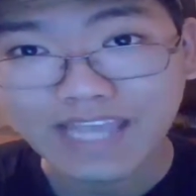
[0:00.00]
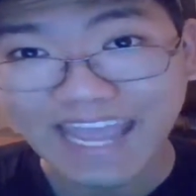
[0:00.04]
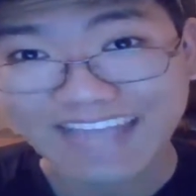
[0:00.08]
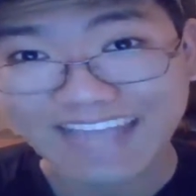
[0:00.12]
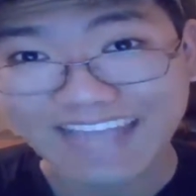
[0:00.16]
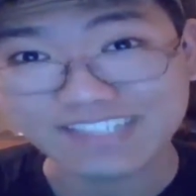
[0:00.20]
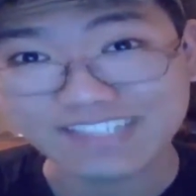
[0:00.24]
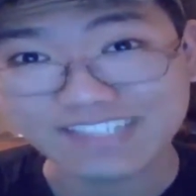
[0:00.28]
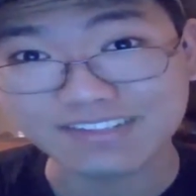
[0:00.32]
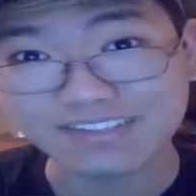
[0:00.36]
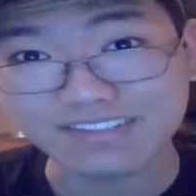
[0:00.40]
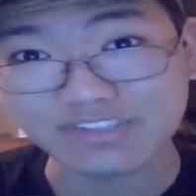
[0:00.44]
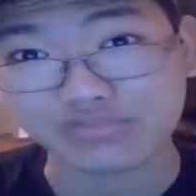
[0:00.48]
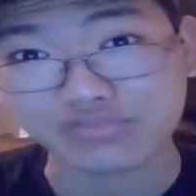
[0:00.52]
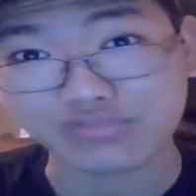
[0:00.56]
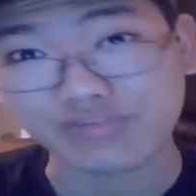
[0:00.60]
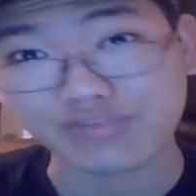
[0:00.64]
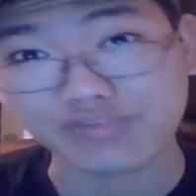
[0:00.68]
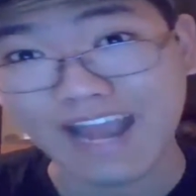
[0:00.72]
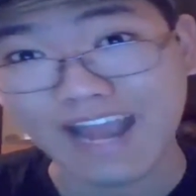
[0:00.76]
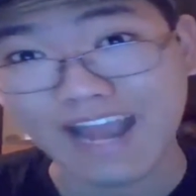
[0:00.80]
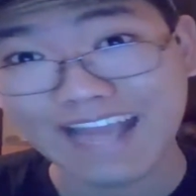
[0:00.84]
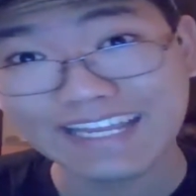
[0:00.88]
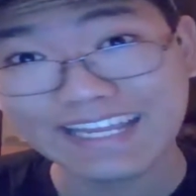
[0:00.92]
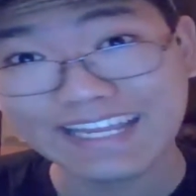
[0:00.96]
and
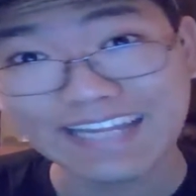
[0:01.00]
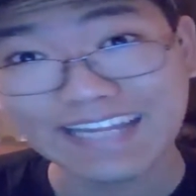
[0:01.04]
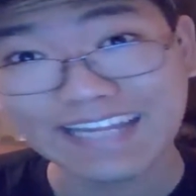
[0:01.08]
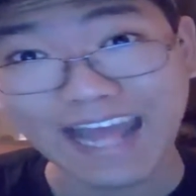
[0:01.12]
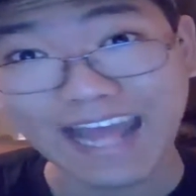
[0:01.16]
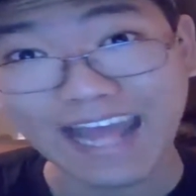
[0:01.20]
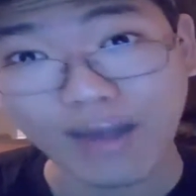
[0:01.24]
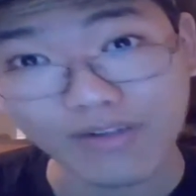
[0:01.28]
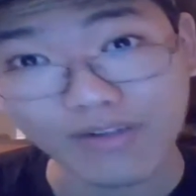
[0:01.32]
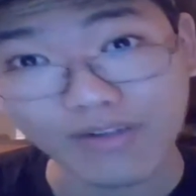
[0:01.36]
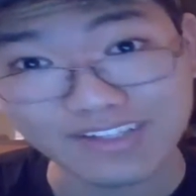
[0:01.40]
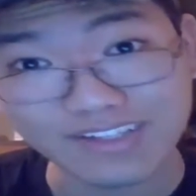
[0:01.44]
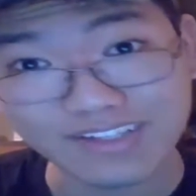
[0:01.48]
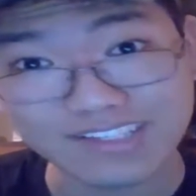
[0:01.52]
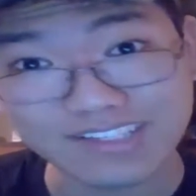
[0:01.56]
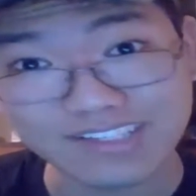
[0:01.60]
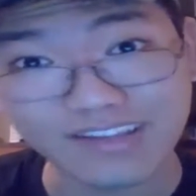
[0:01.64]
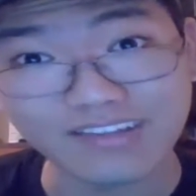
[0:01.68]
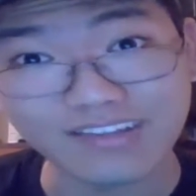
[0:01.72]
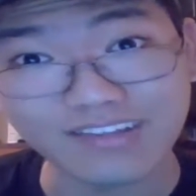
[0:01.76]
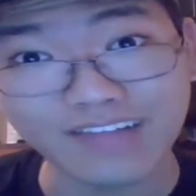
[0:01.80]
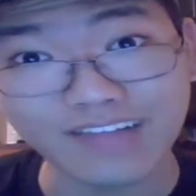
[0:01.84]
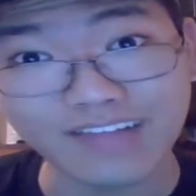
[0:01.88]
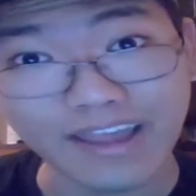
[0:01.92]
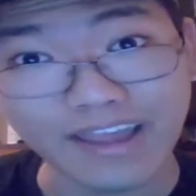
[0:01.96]
drag it out into
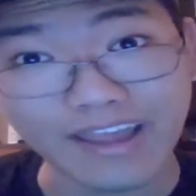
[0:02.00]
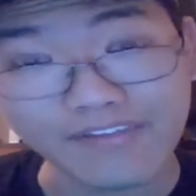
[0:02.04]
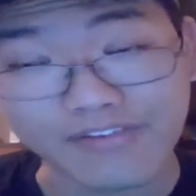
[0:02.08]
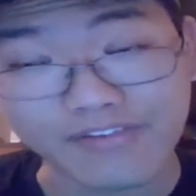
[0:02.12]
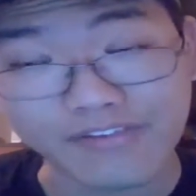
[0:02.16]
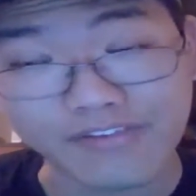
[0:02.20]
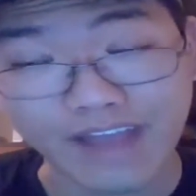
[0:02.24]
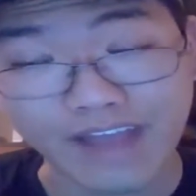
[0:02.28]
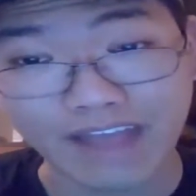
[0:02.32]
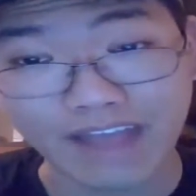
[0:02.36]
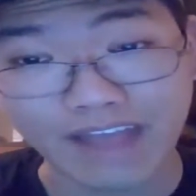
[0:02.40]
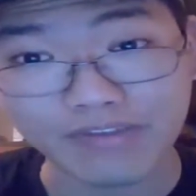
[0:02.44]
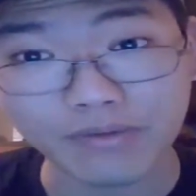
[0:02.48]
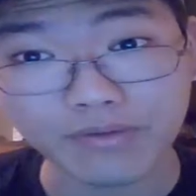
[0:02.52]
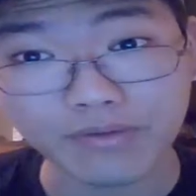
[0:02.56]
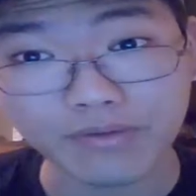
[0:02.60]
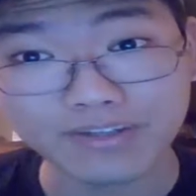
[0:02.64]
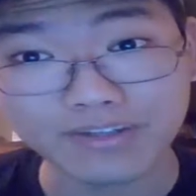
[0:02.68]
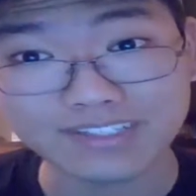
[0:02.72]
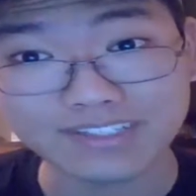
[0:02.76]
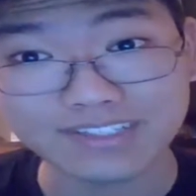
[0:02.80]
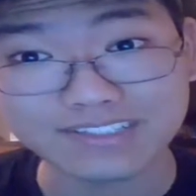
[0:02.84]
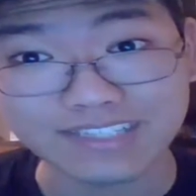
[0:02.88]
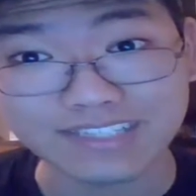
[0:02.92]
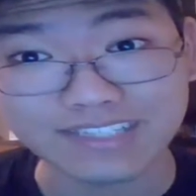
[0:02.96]
the light for
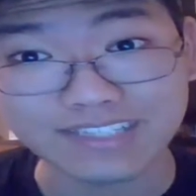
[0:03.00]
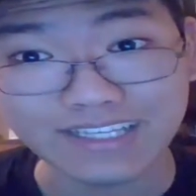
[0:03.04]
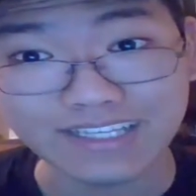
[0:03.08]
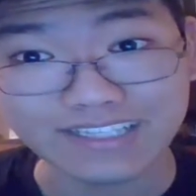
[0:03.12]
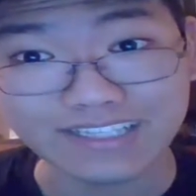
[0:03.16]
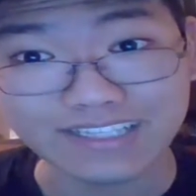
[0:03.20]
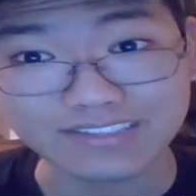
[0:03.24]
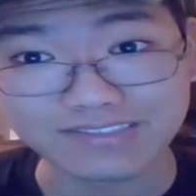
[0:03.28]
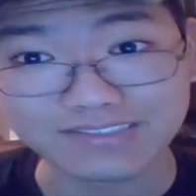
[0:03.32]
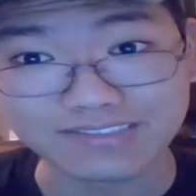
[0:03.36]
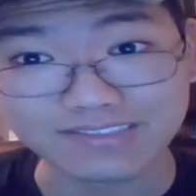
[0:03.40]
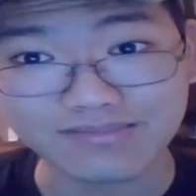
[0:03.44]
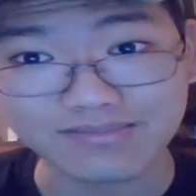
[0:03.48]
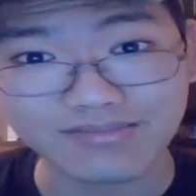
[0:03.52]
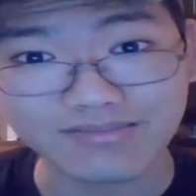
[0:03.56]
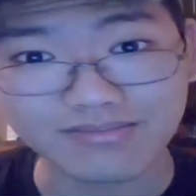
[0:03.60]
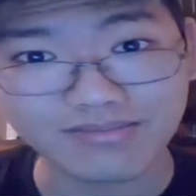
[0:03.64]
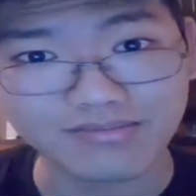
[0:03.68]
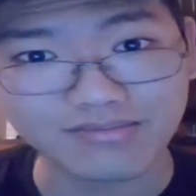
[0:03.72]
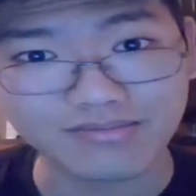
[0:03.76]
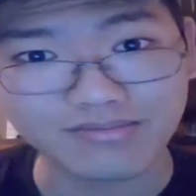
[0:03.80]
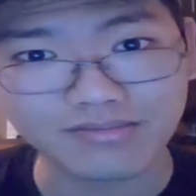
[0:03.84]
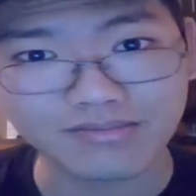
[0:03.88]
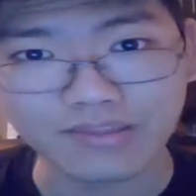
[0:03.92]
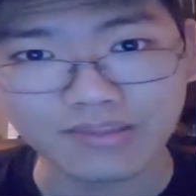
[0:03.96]
everyone to see is
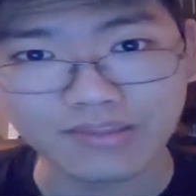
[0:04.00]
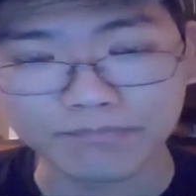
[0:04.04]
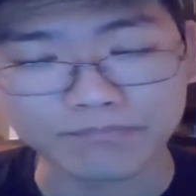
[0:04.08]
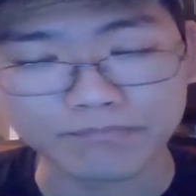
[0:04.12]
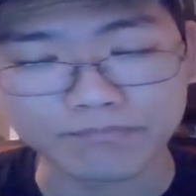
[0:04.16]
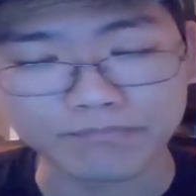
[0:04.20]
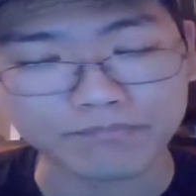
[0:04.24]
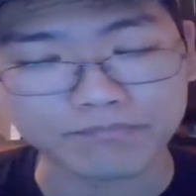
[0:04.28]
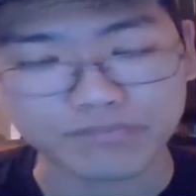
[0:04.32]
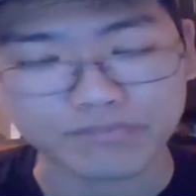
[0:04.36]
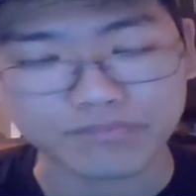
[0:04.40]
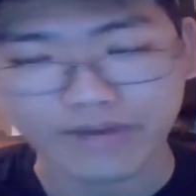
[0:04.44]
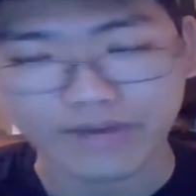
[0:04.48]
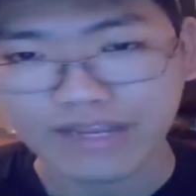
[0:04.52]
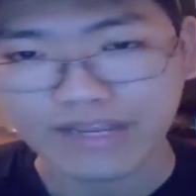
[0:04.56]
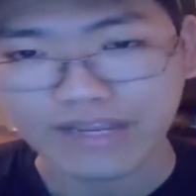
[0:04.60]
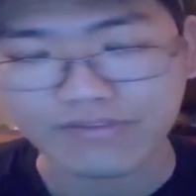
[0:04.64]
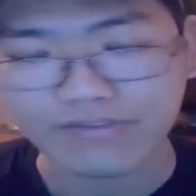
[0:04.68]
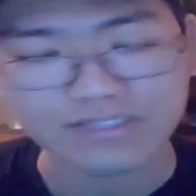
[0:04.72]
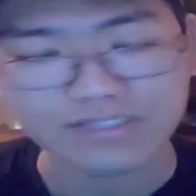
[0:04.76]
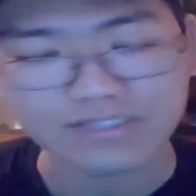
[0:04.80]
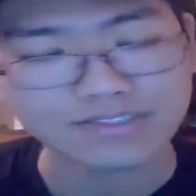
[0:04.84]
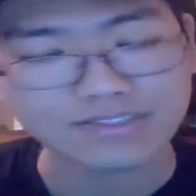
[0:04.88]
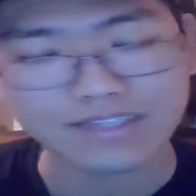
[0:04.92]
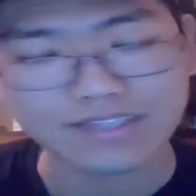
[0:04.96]
the
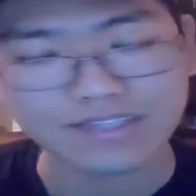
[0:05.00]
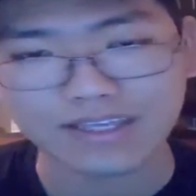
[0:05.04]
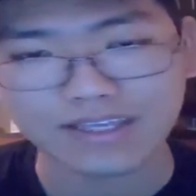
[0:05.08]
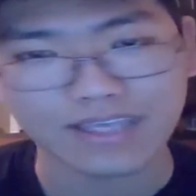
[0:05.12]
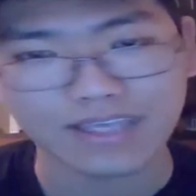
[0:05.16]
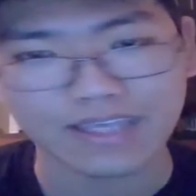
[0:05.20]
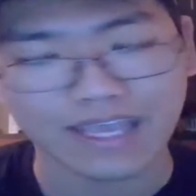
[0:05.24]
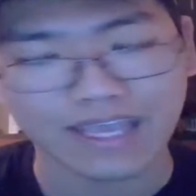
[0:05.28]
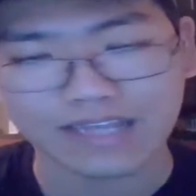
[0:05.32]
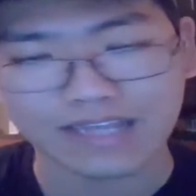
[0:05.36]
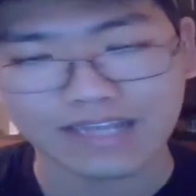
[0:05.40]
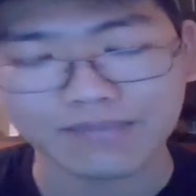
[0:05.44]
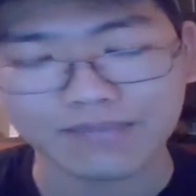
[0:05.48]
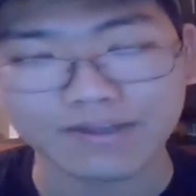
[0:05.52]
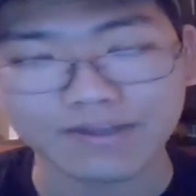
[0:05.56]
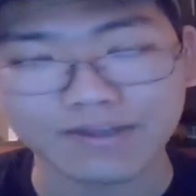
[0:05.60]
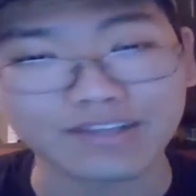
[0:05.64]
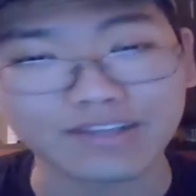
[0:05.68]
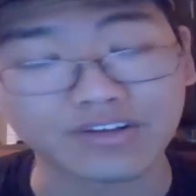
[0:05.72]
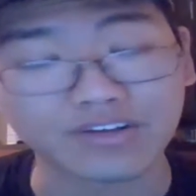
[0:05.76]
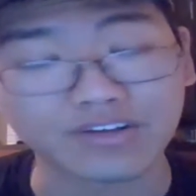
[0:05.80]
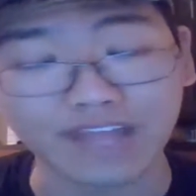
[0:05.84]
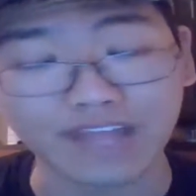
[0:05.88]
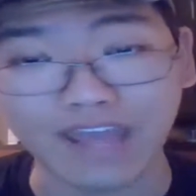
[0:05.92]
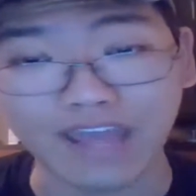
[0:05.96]
bravest thing
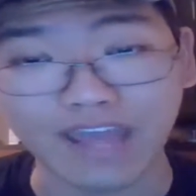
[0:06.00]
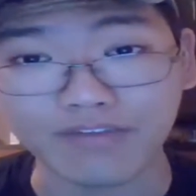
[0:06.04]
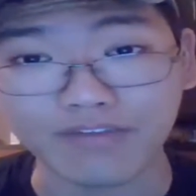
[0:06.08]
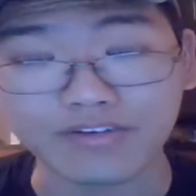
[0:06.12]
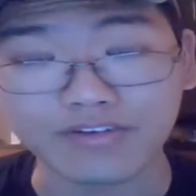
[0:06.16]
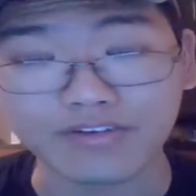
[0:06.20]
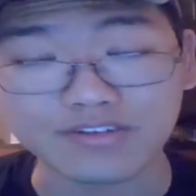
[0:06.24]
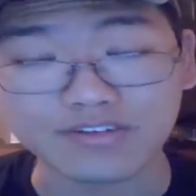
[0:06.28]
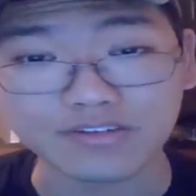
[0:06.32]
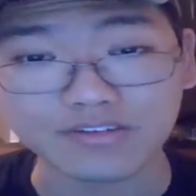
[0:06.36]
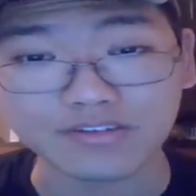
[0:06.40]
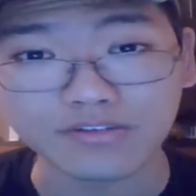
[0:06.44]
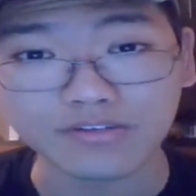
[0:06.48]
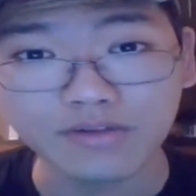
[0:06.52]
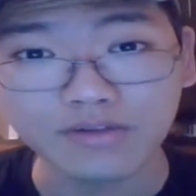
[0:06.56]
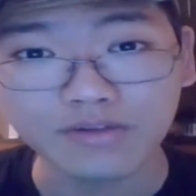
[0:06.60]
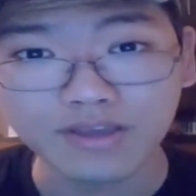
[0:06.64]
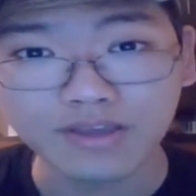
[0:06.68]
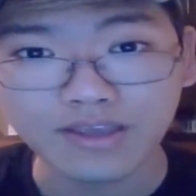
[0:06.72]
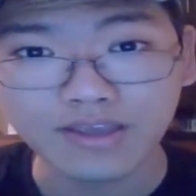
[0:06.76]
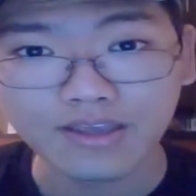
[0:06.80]
anybody could ever do.